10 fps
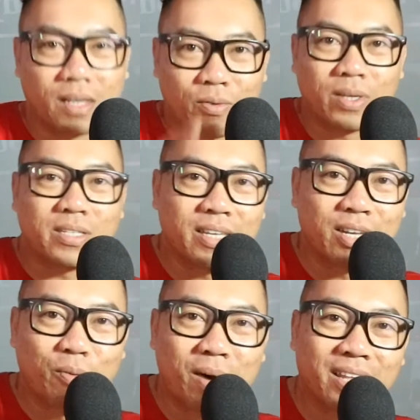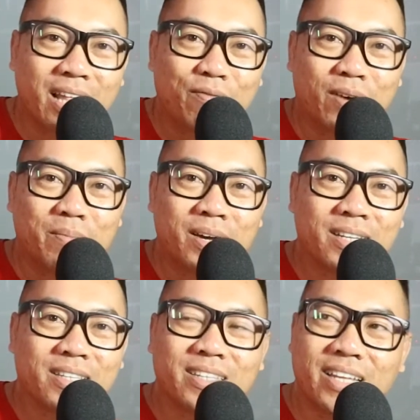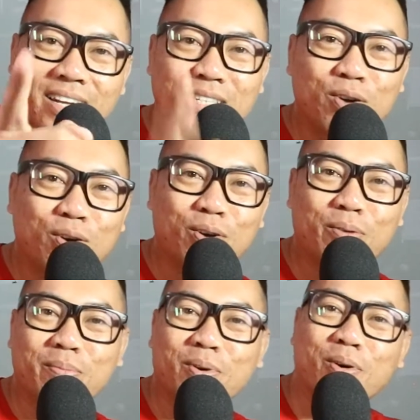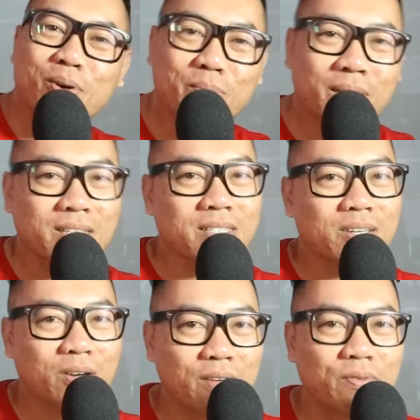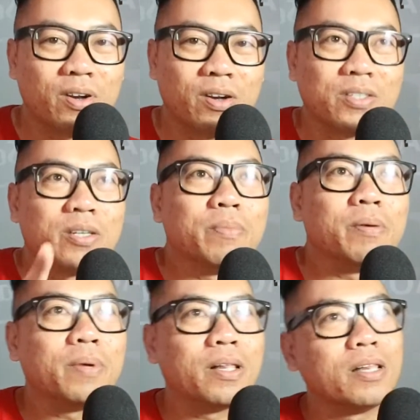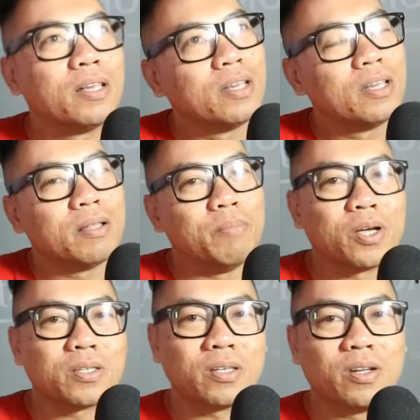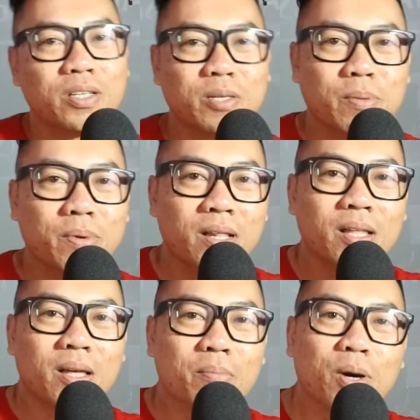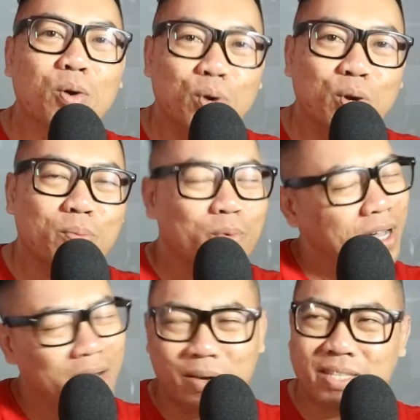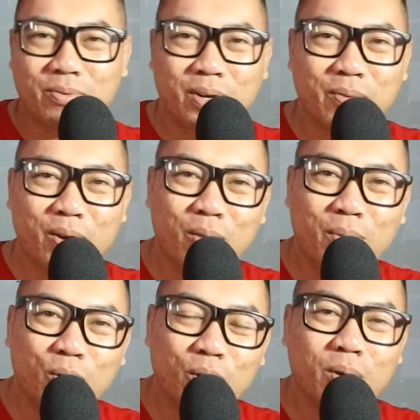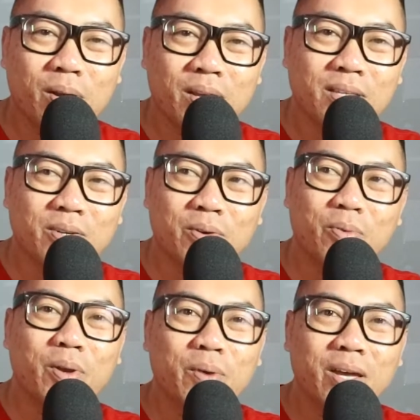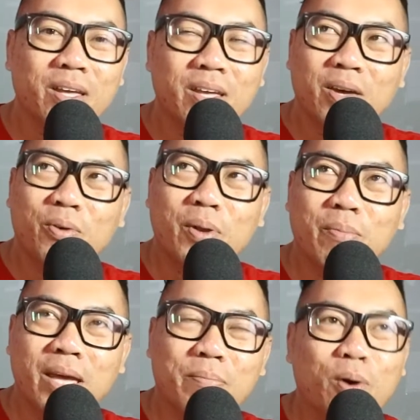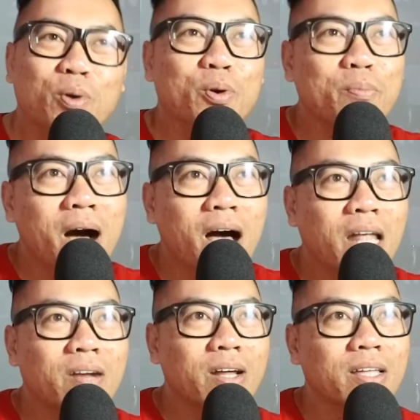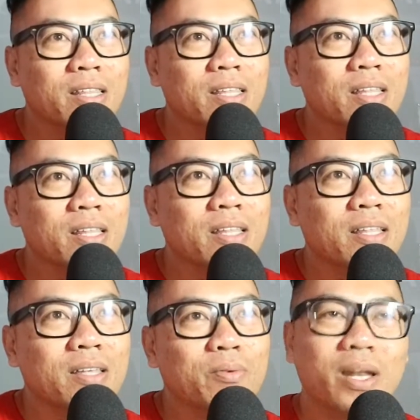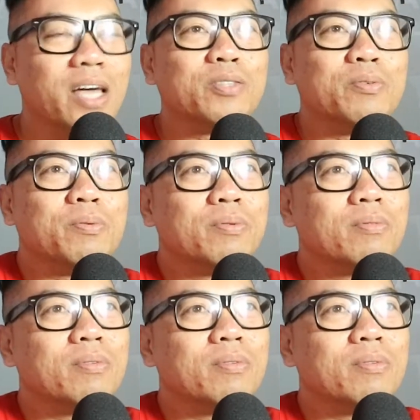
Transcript: We see Indomaret, Alfamart, there is nongkrong place only for Indonesian people, because Indonesian people mengguyub. Wow, what we call mengguyub. Yeah? So we make paguyuban, right? We like to